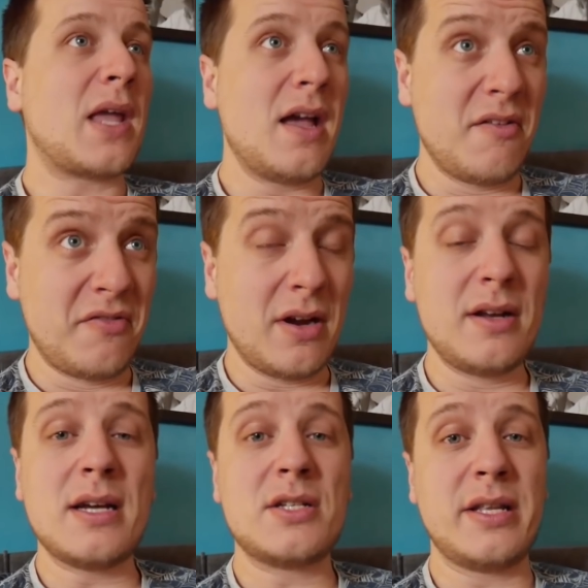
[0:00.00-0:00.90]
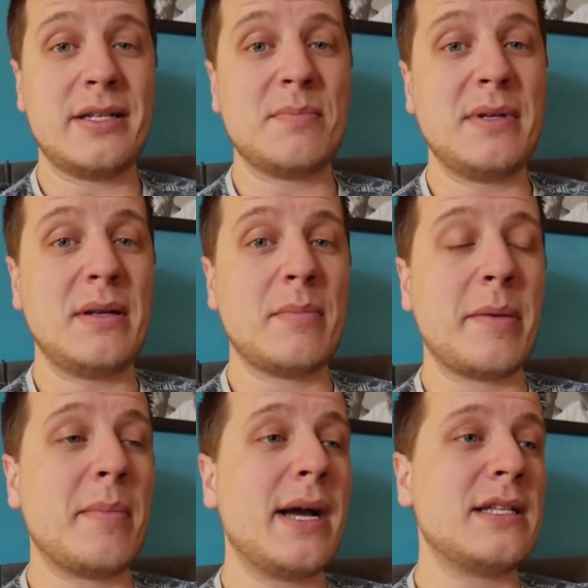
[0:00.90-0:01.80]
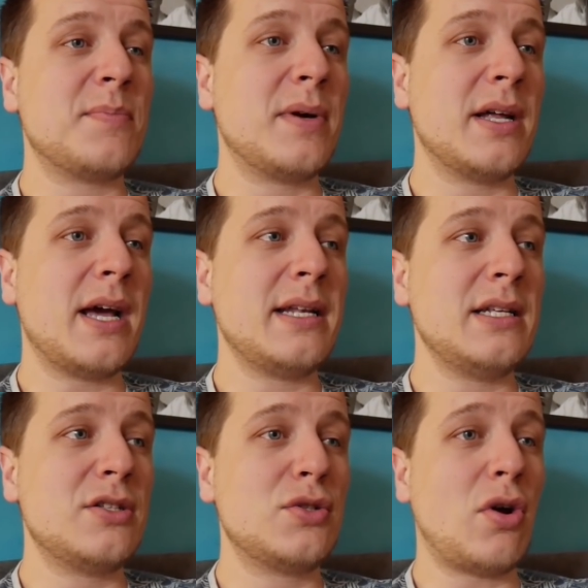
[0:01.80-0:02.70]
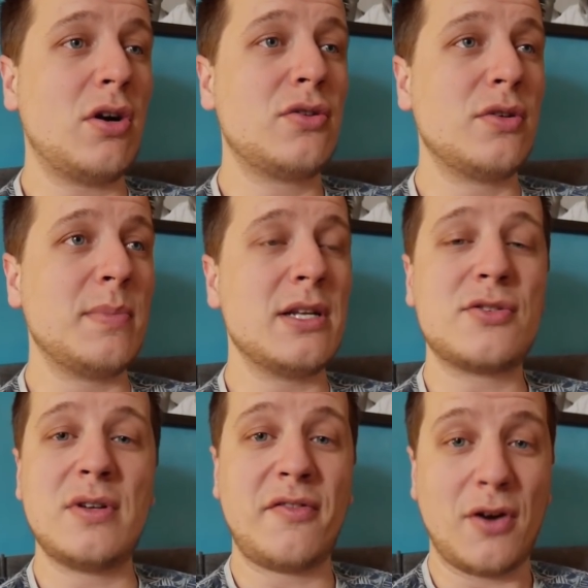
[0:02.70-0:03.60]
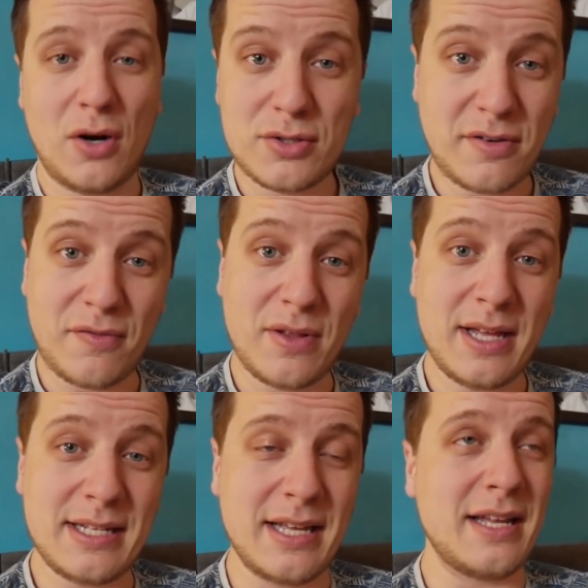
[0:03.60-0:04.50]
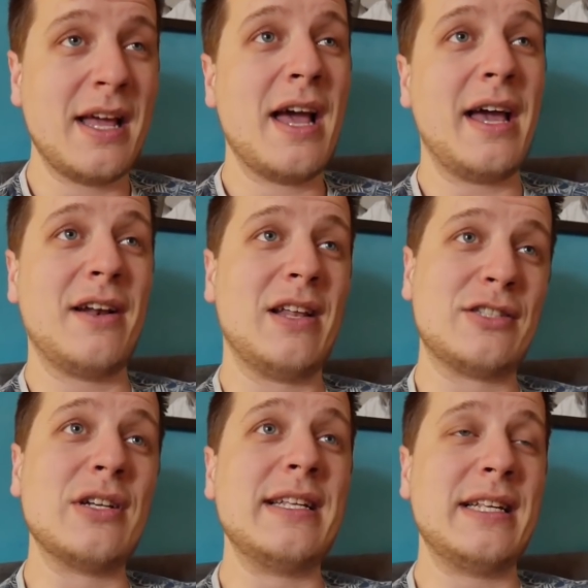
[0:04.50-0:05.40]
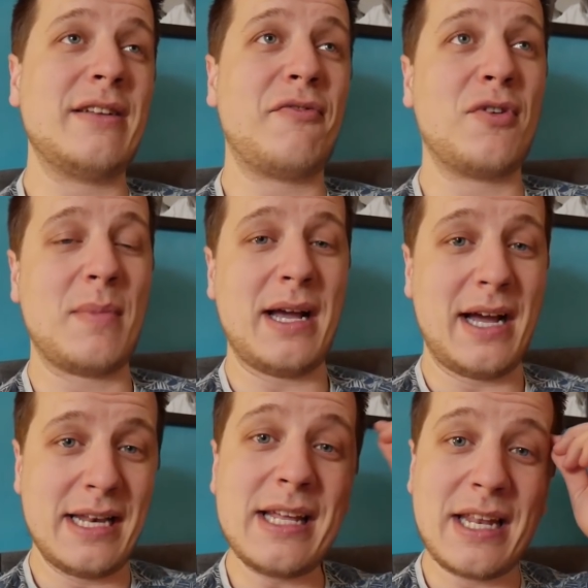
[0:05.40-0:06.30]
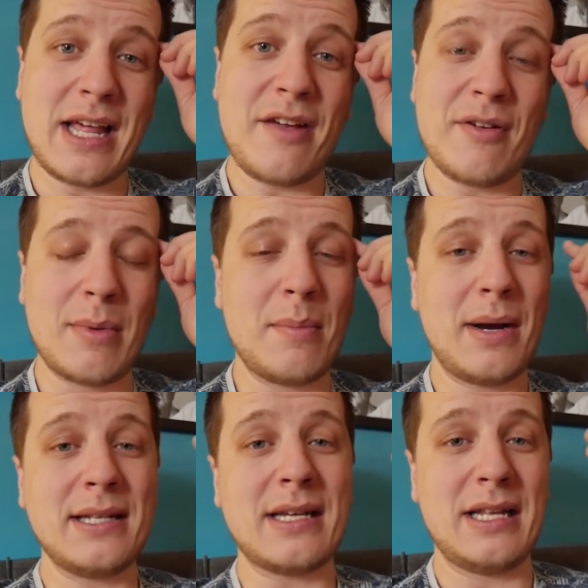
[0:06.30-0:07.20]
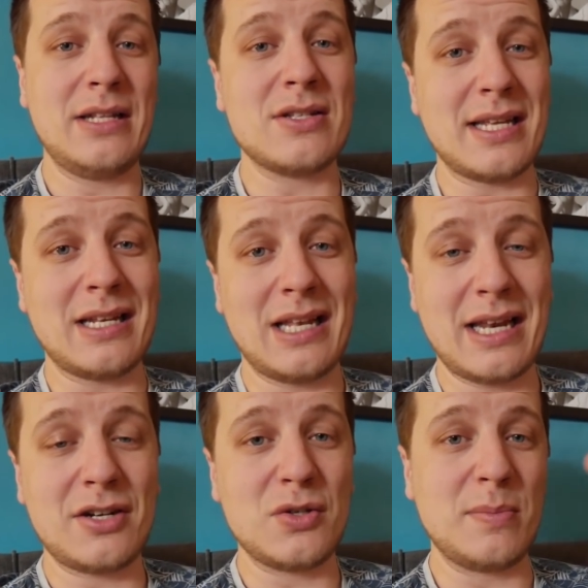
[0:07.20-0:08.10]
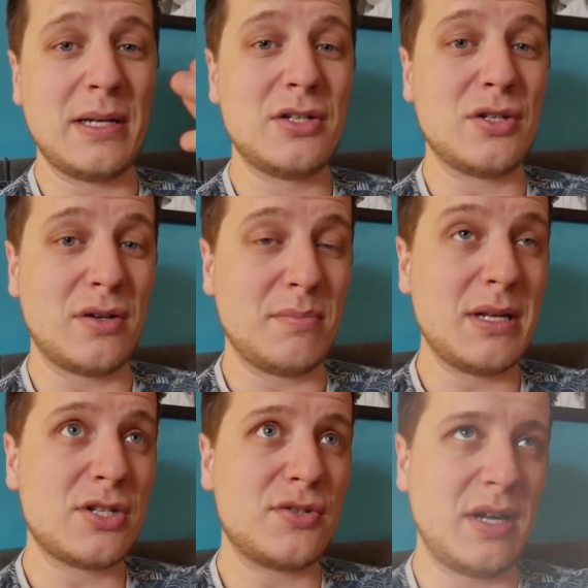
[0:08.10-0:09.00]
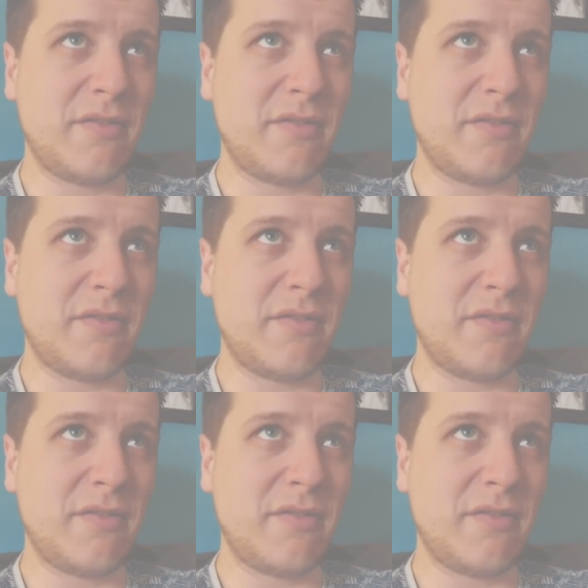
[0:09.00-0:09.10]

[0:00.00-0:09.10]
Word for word: I have very nice things in my mind, but I need to talk to the Ministry of Culture for that. And literally, for my idea that I have in my mind, I need to send a letter to the Ministry